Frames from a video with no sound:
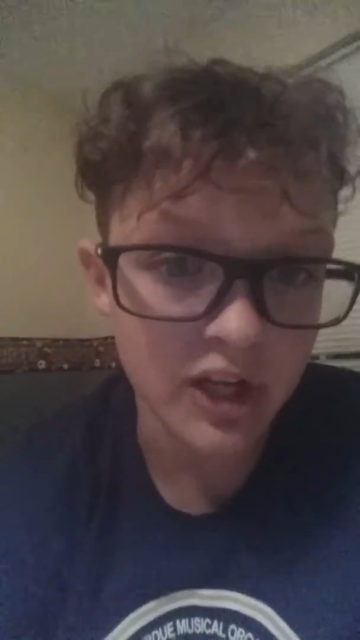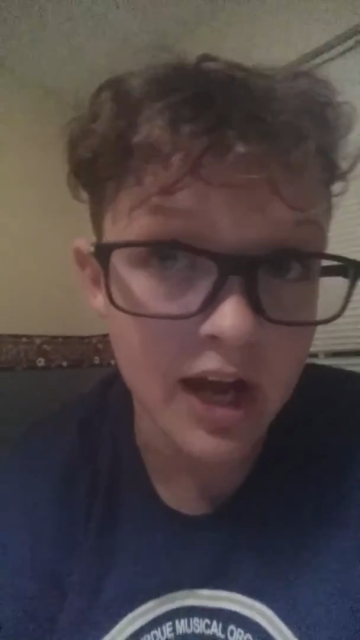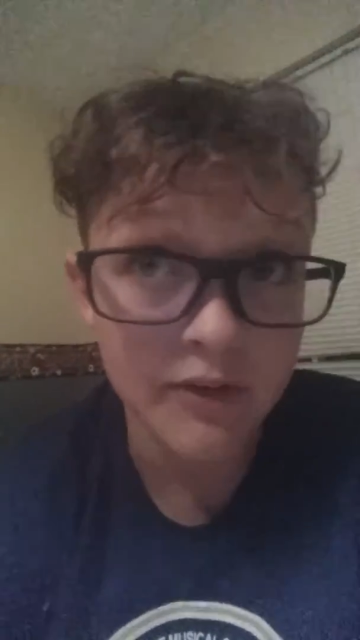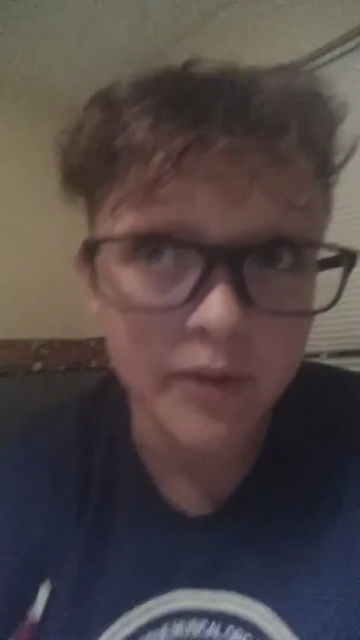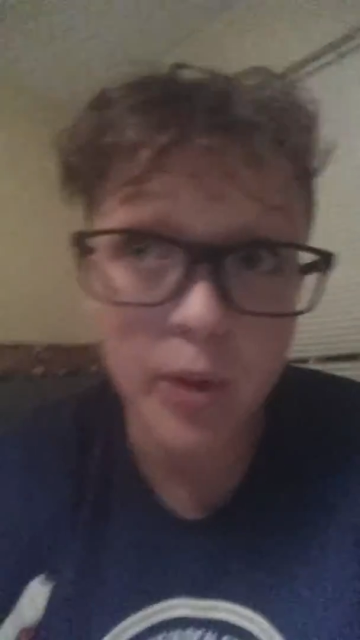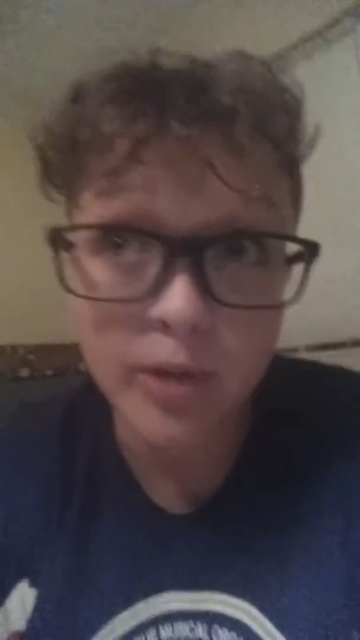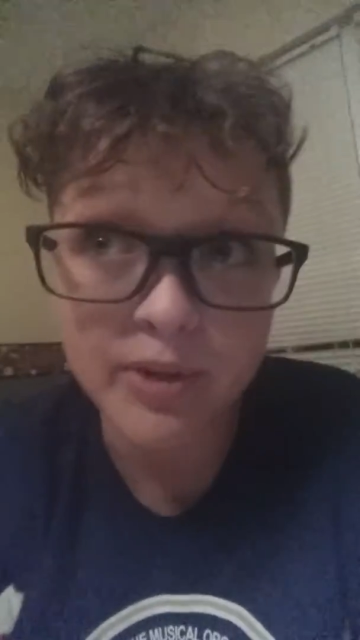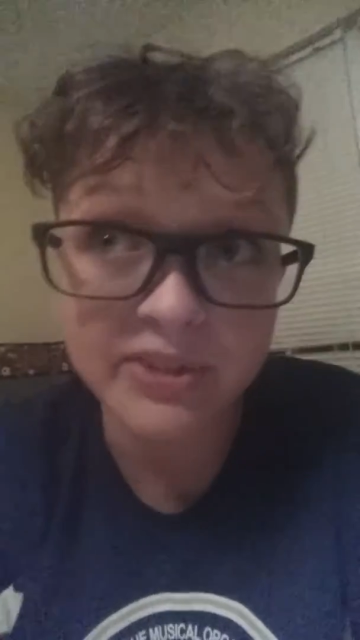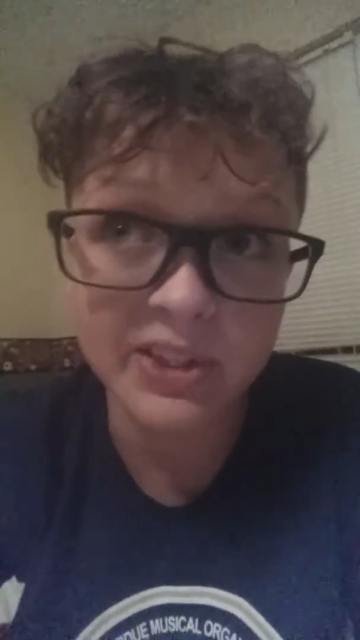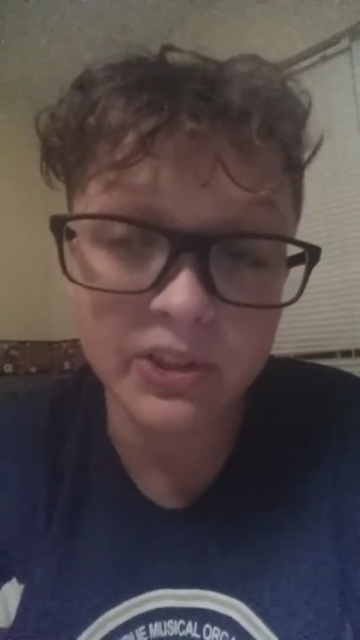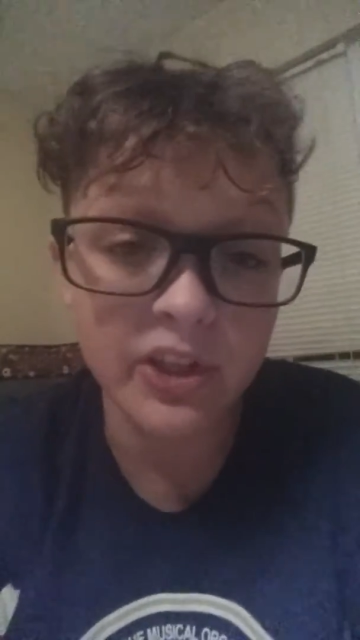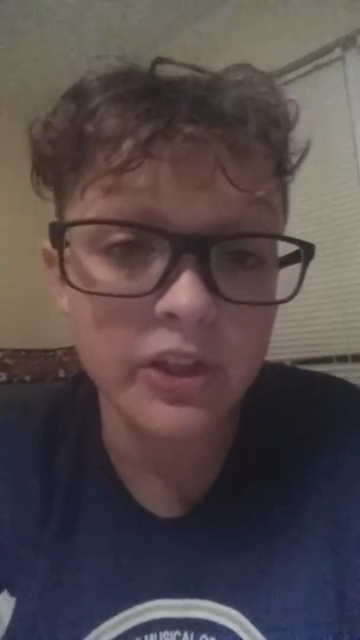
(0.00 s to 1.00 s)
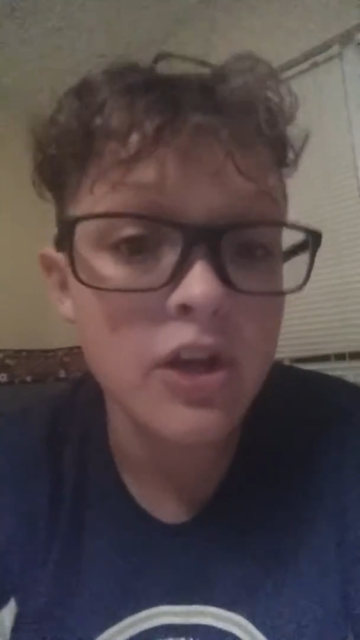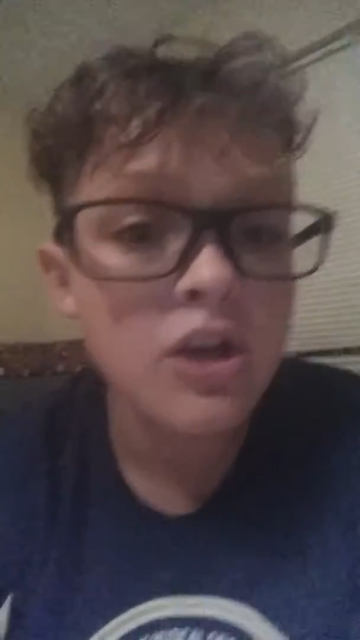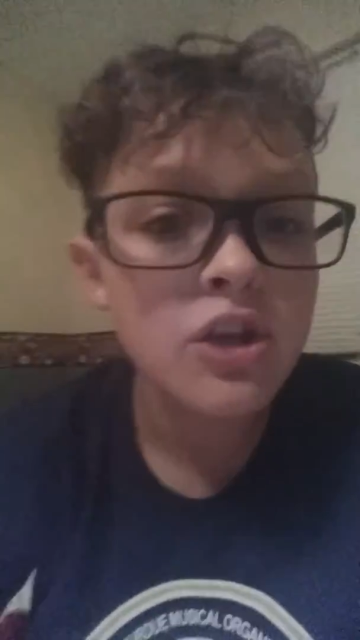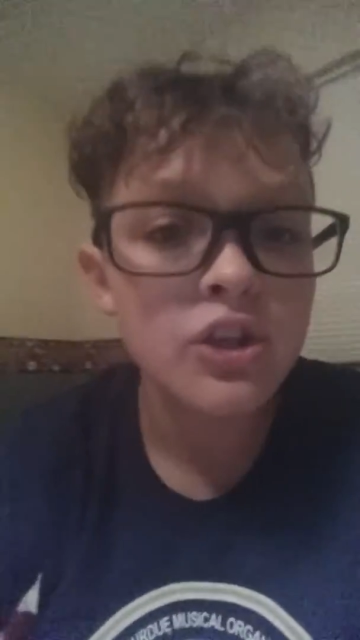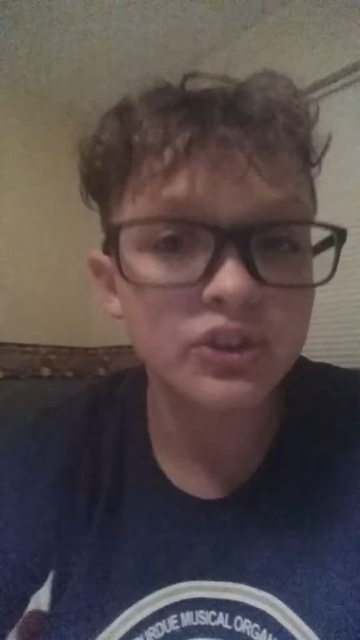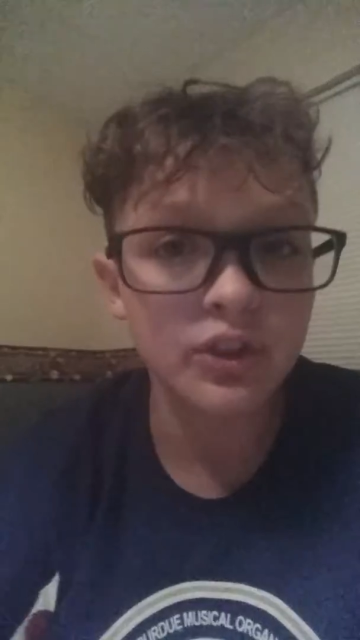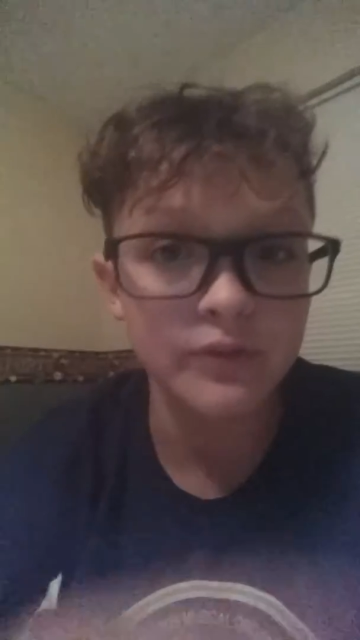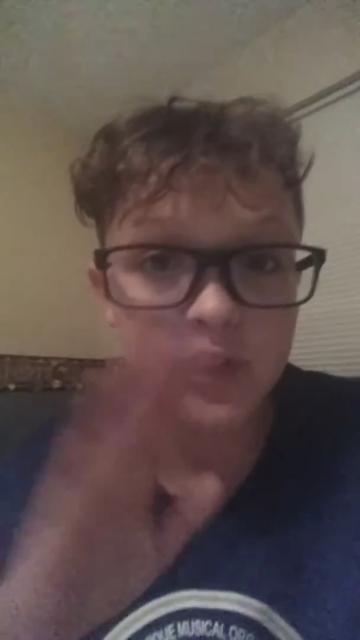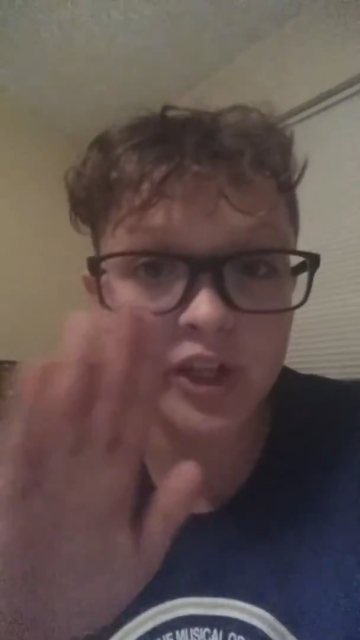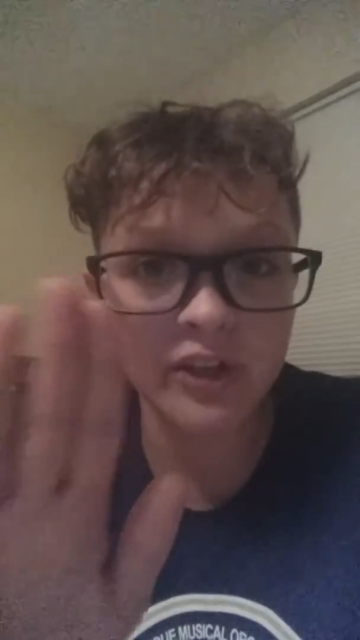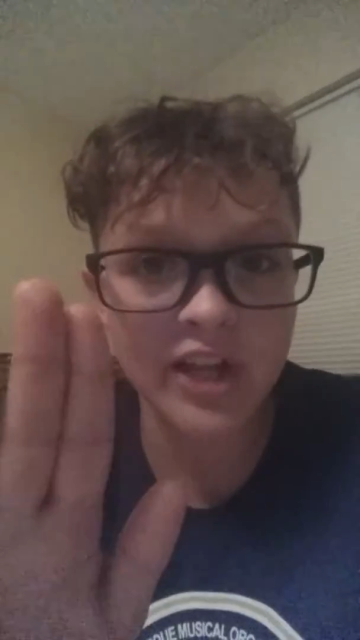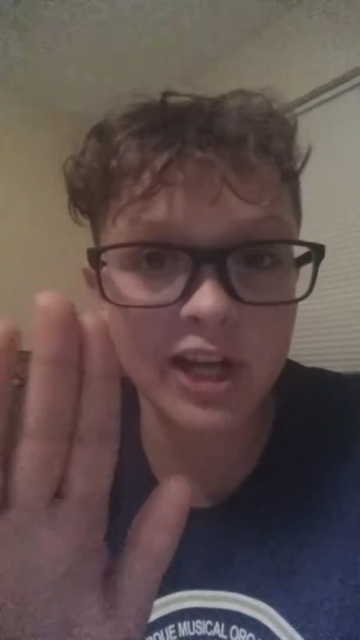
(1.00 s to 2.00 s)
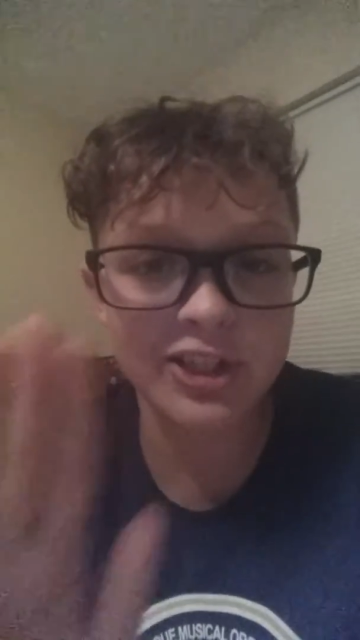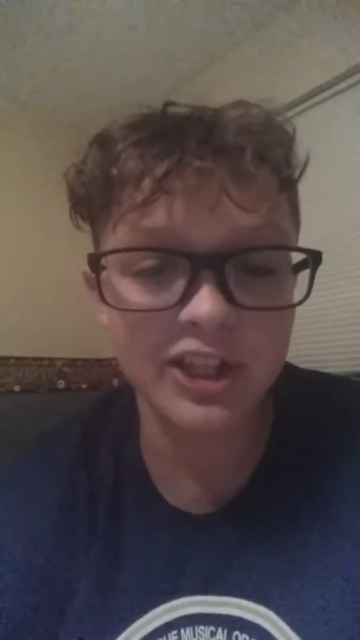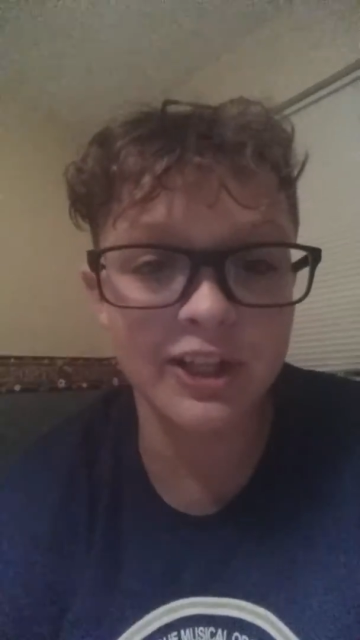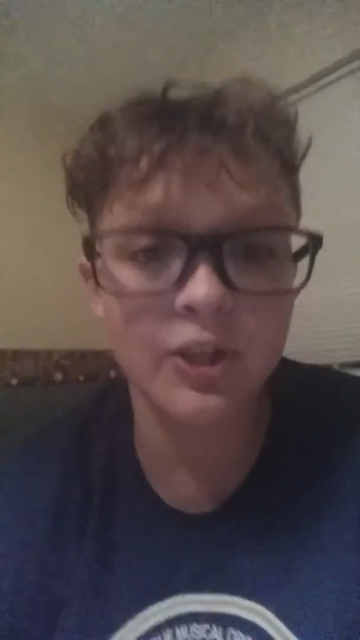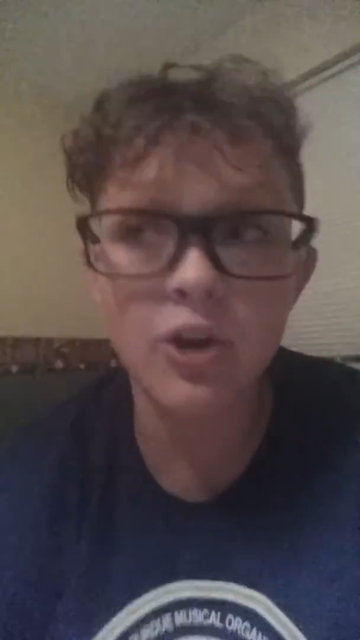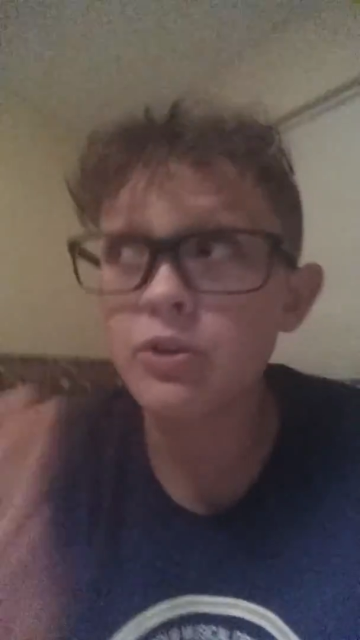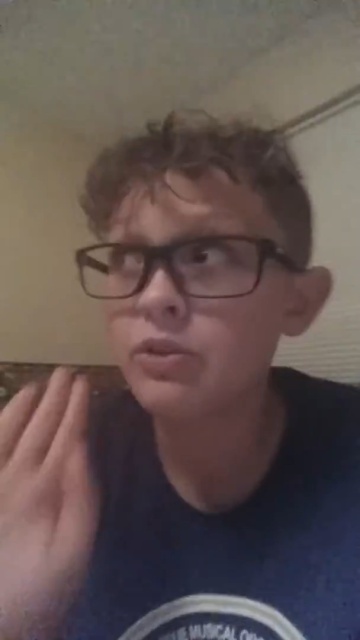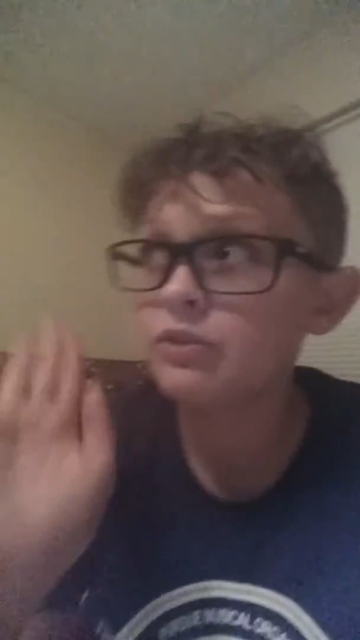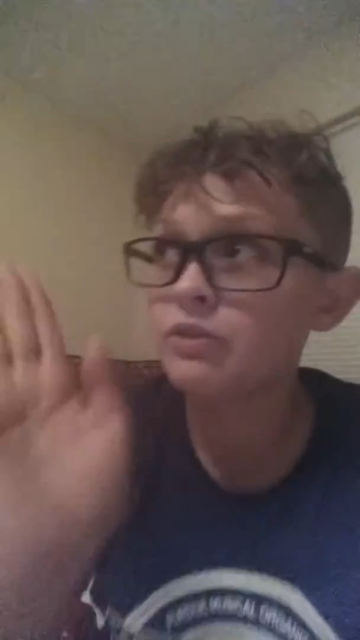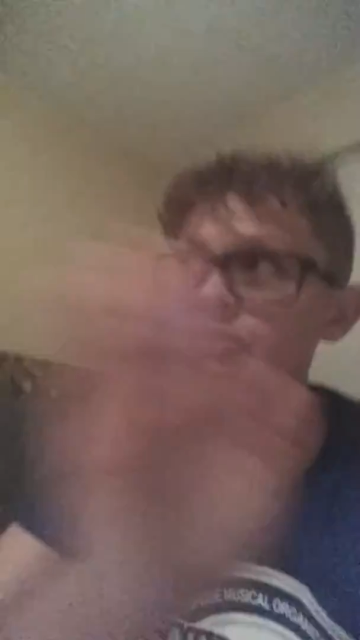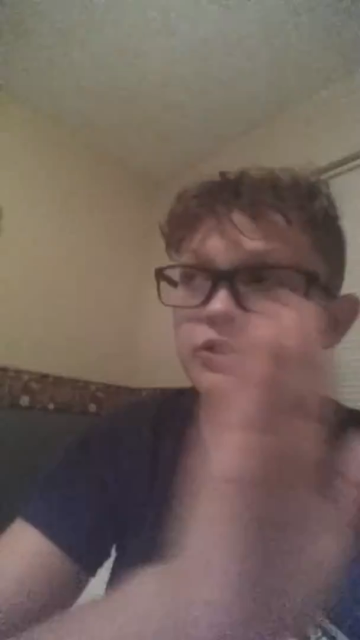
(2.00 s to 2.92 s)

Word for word: to everyone, basically. So if you hear that channel, gonna